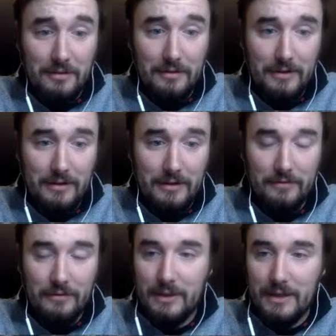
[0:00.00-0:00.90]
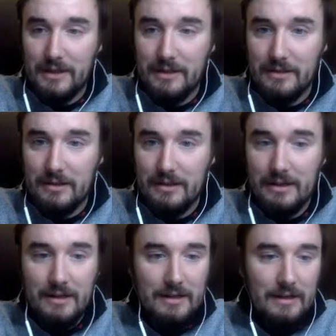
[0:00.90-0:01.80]
you do anything fun for the weekend?
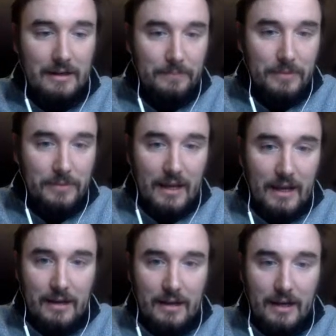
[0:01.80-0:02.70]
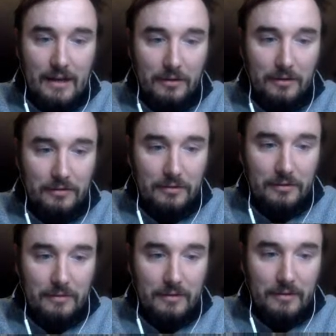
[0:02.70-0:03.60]
And also,